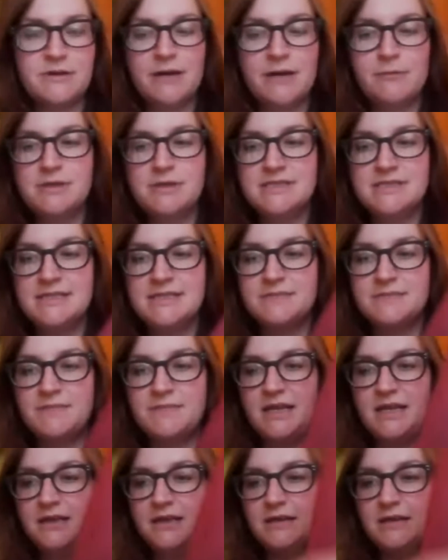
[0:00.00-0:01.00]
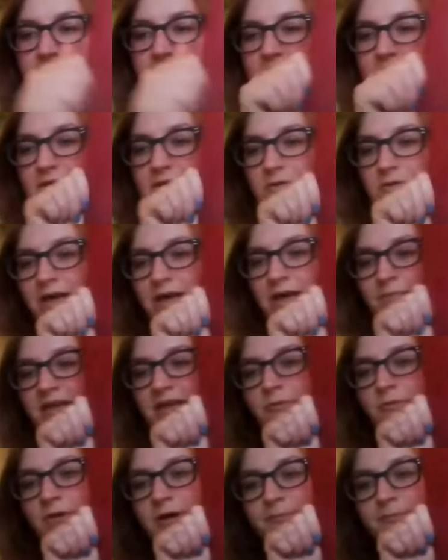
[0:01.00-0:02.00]
were I wanted it to be quite a
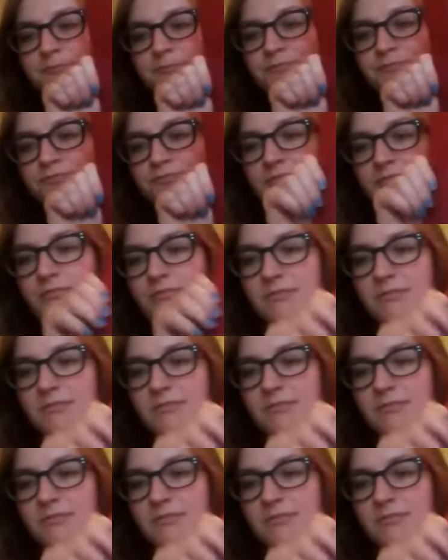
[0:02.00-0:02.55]
big one,